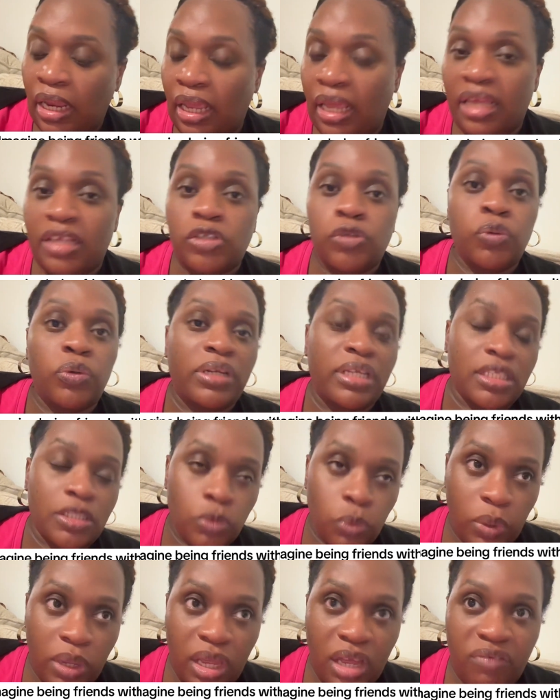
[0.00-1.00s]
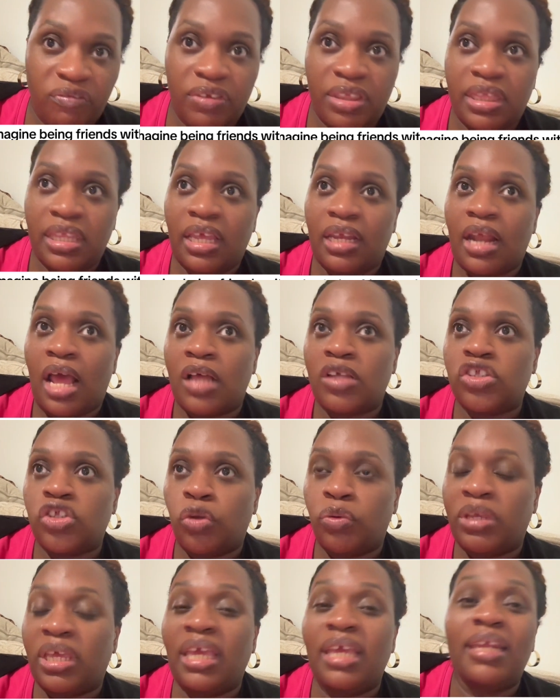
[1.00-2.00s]
in 2012, and then
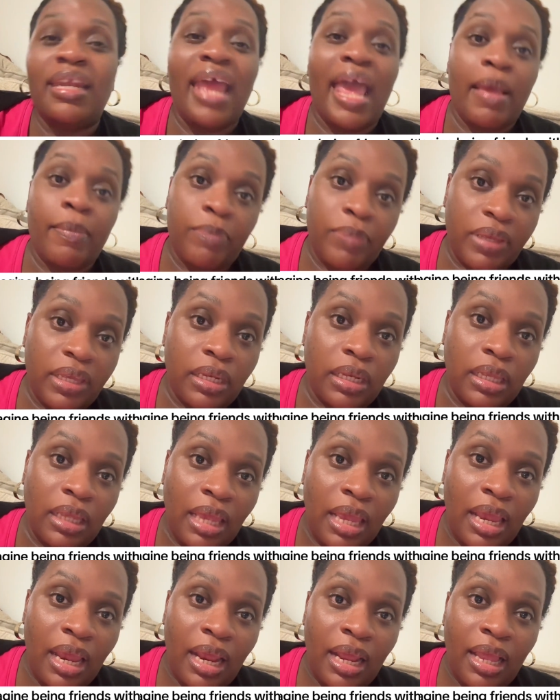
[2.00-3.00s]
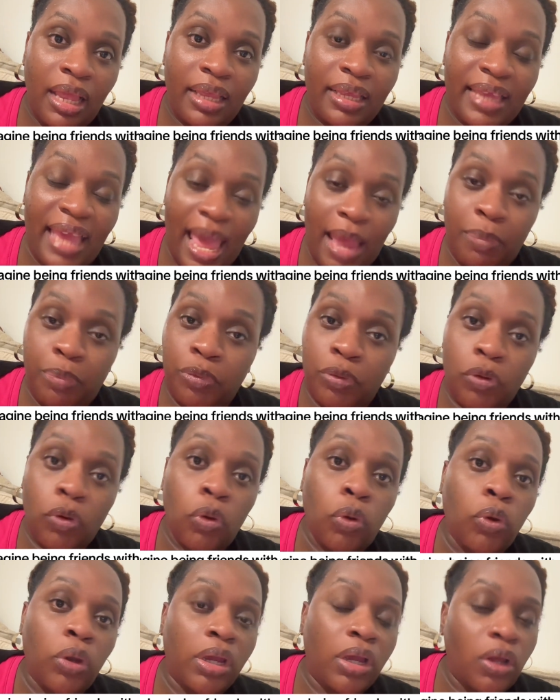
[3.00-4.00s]
also kidnapping
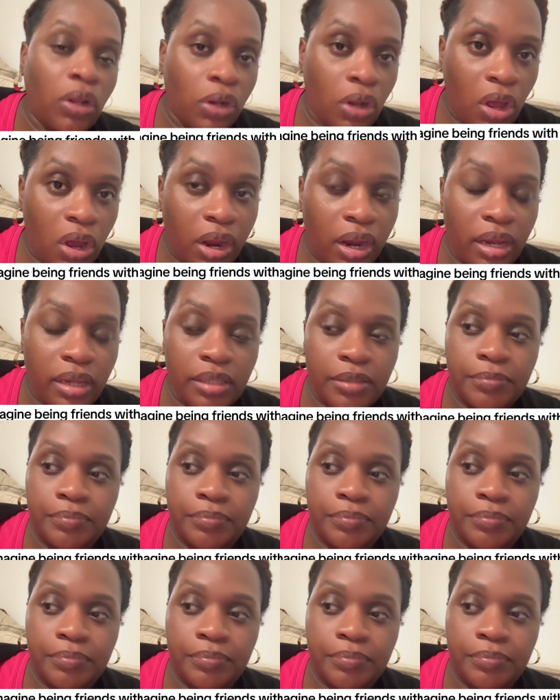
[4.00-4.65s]
Capricorn Clark